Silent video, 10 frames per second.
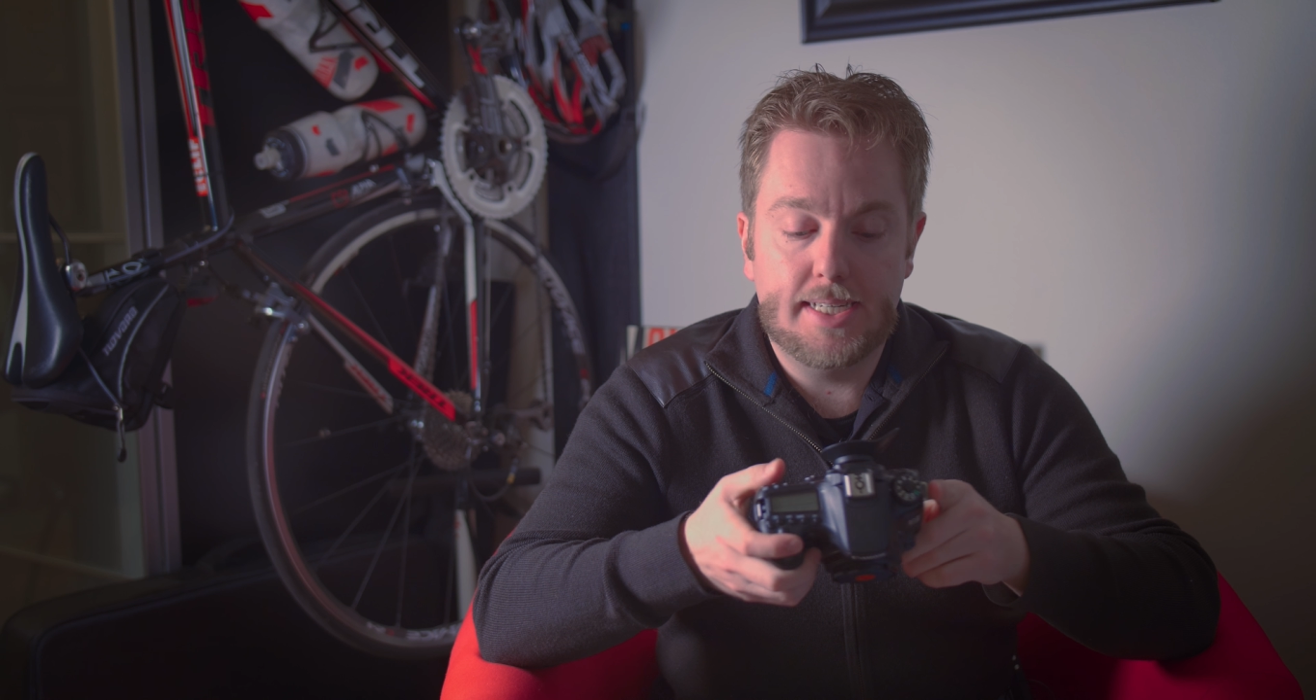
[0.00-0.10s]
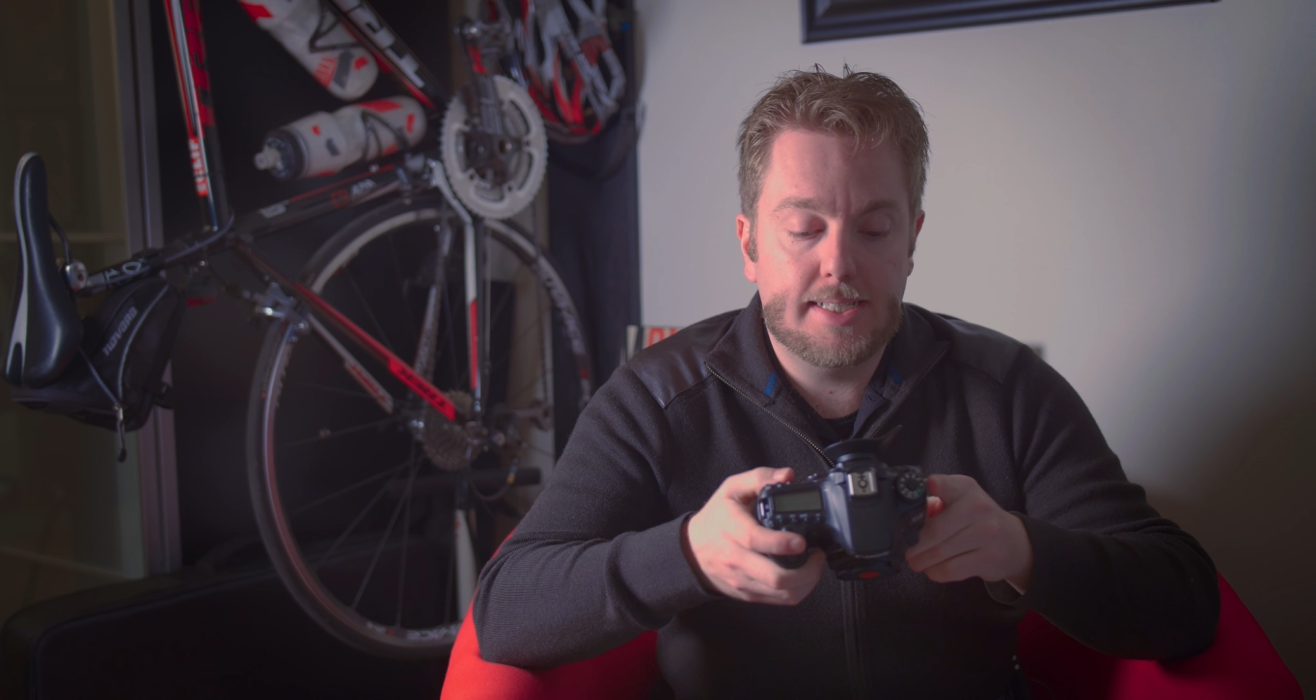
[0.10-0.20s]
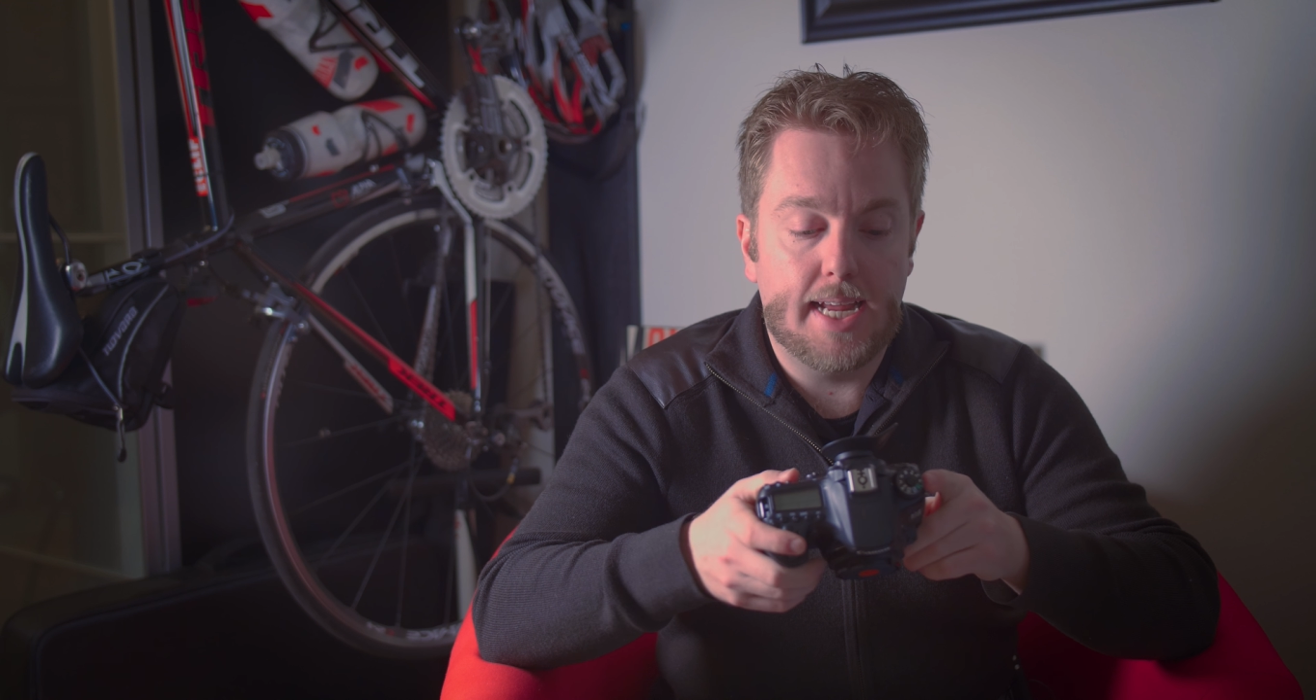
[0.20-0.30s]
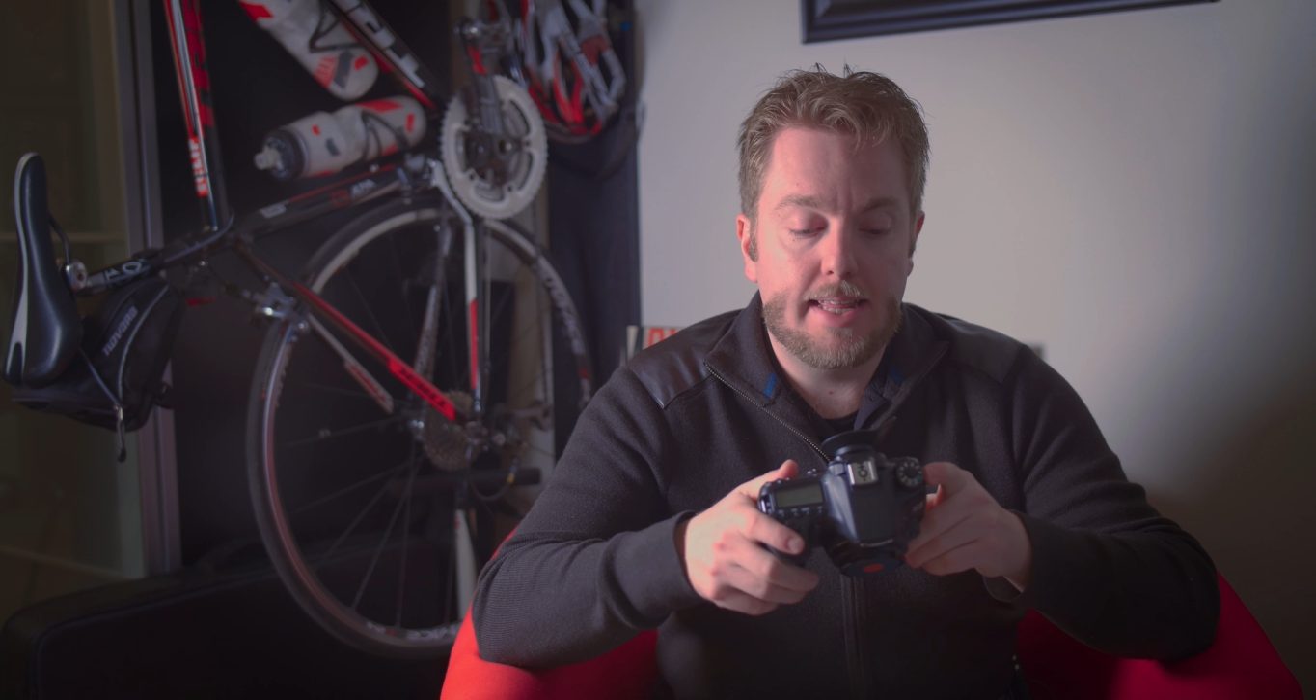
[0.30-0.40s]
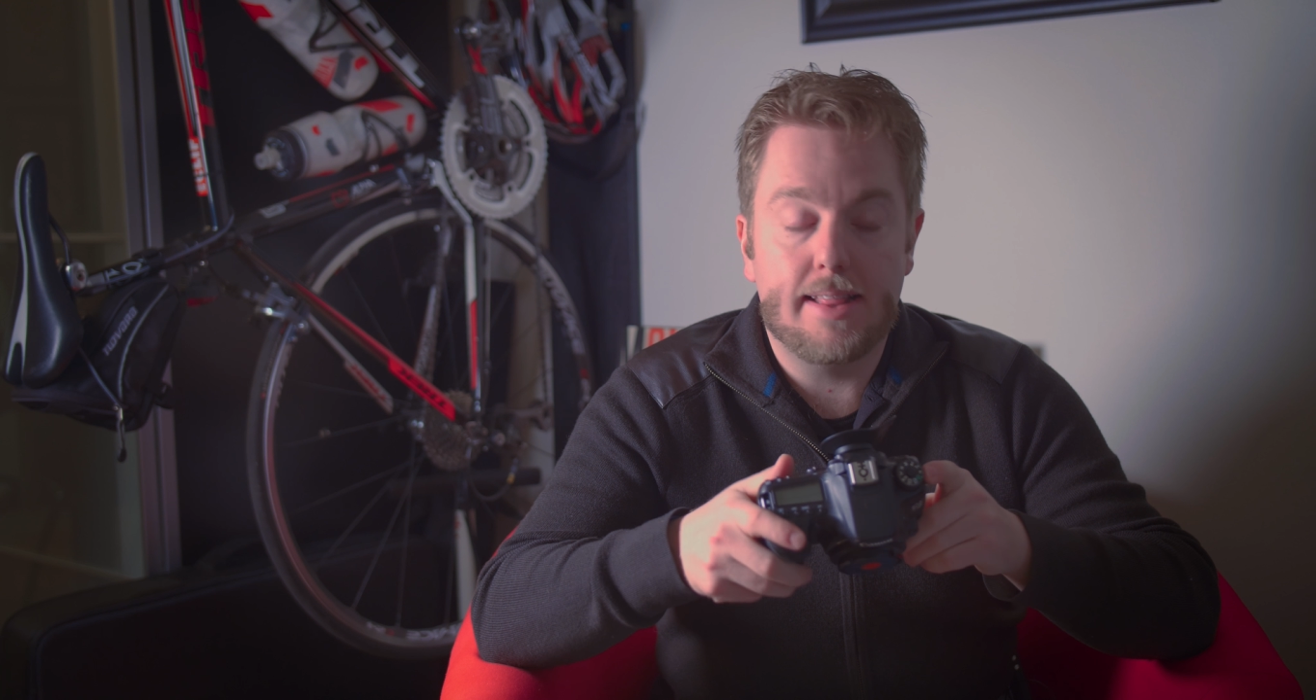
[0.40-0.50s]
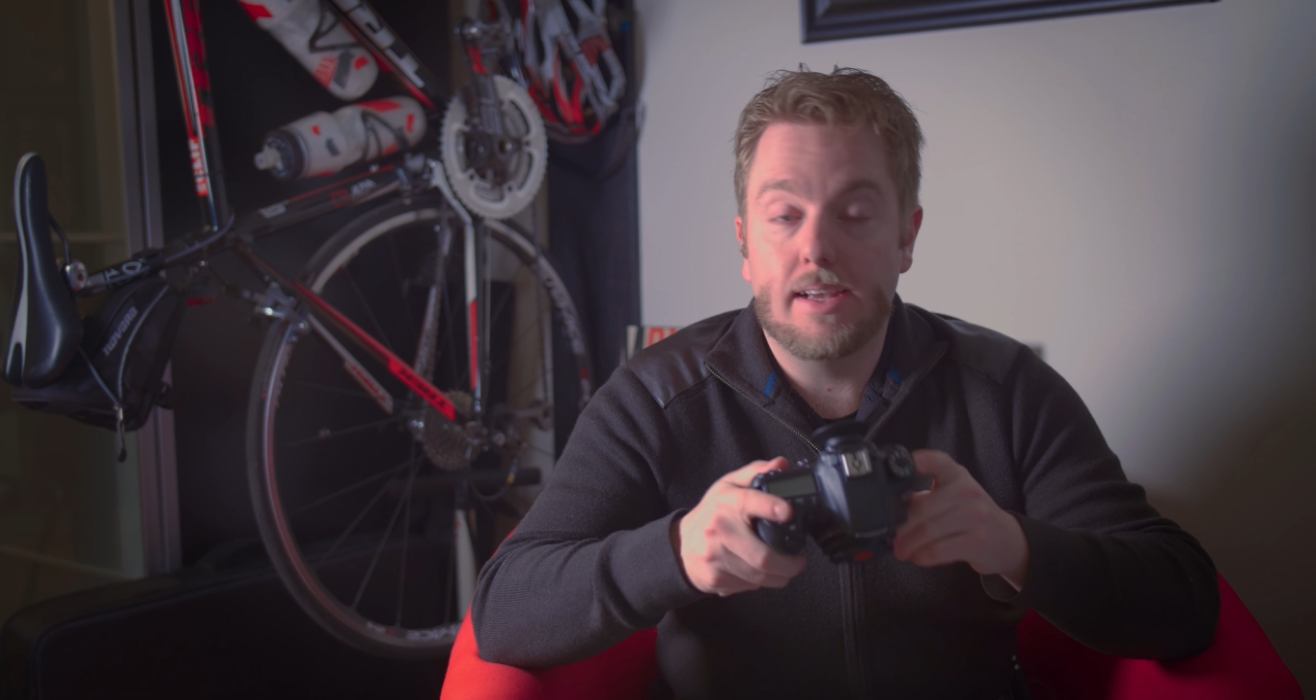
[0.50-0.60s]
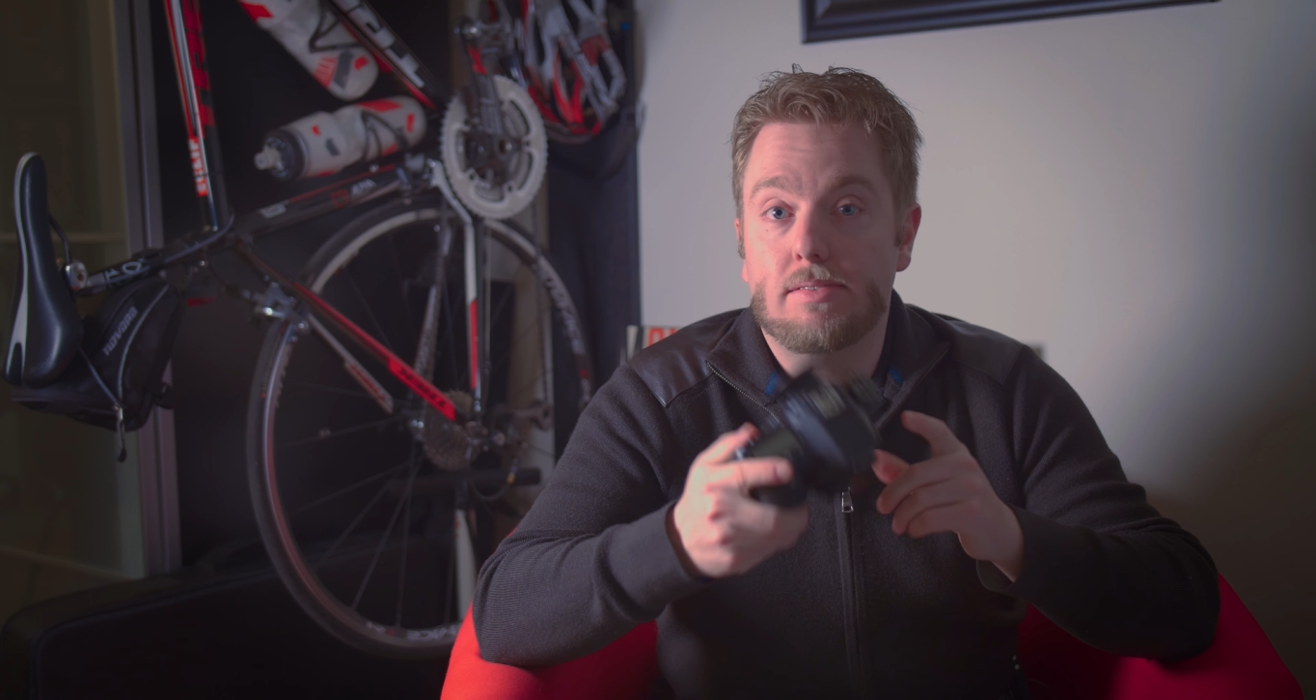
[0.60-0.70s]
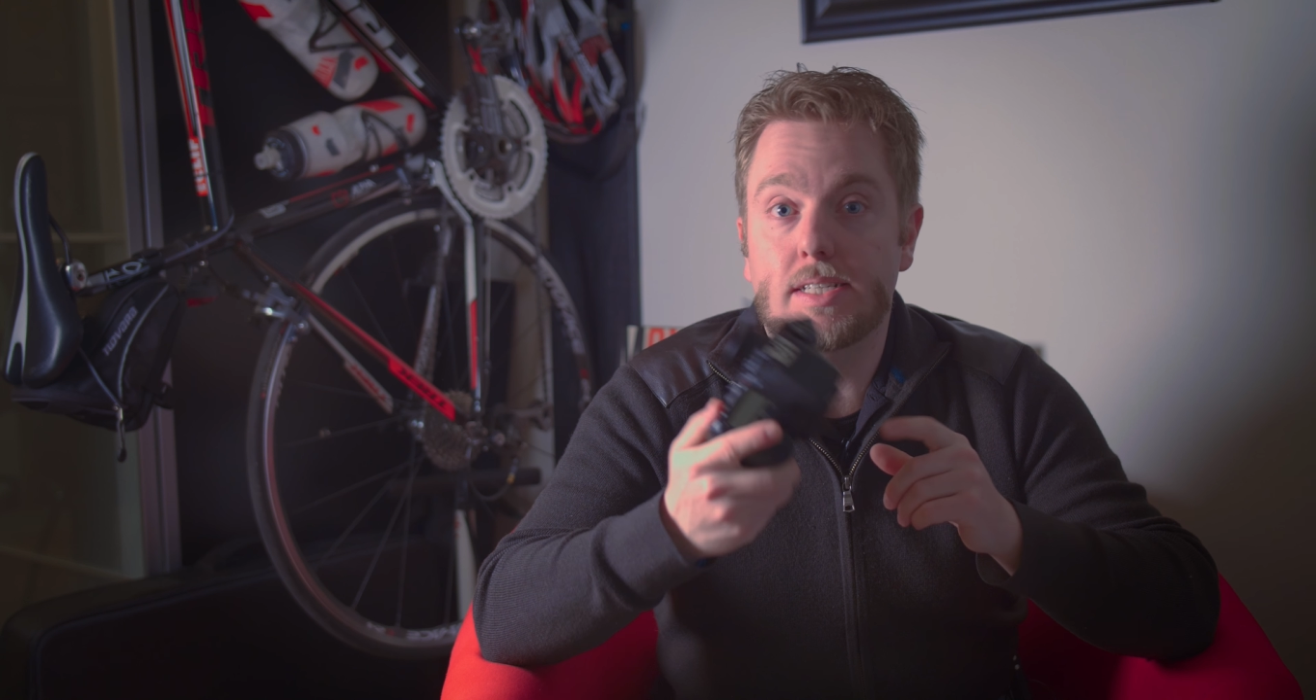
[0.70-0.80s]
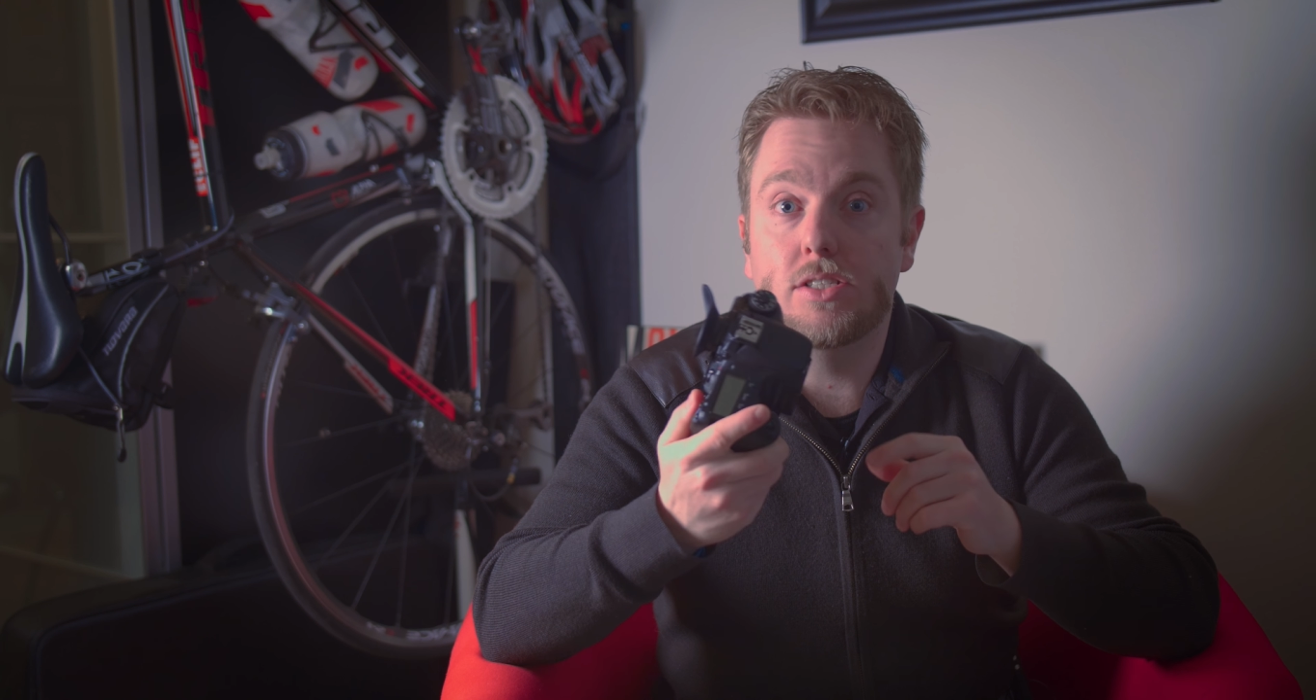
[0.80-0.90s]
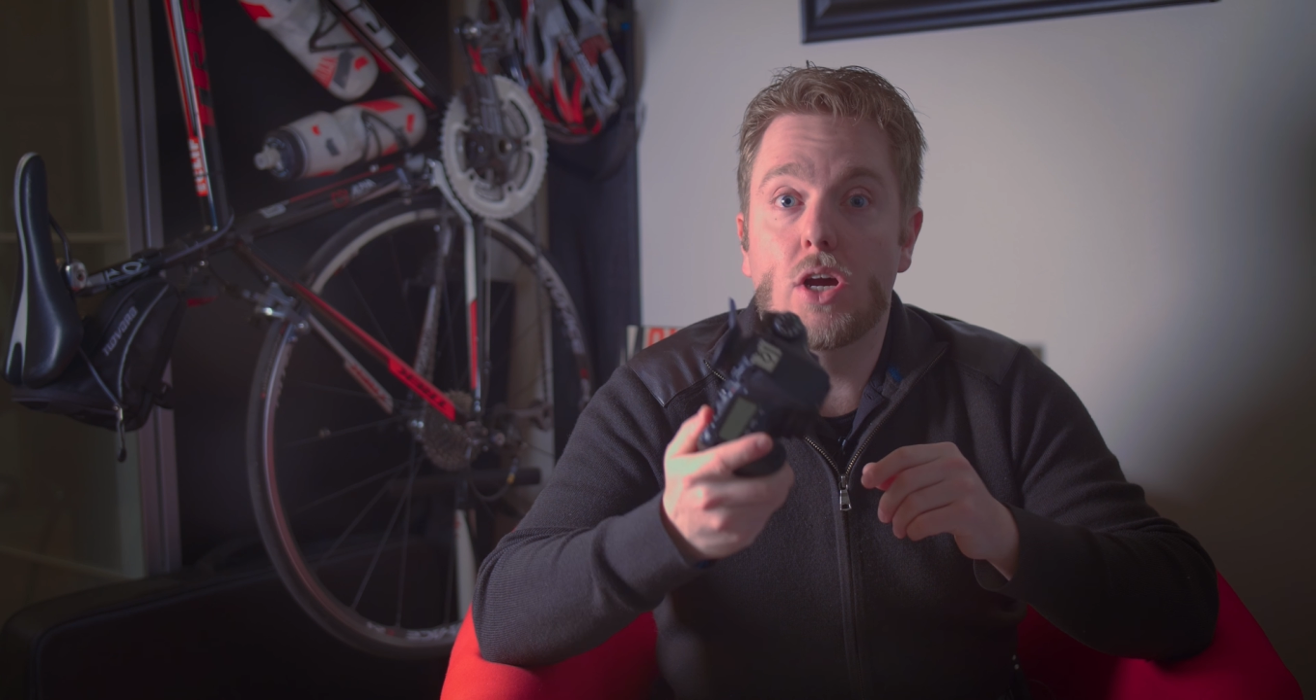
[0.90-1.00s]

to say that there is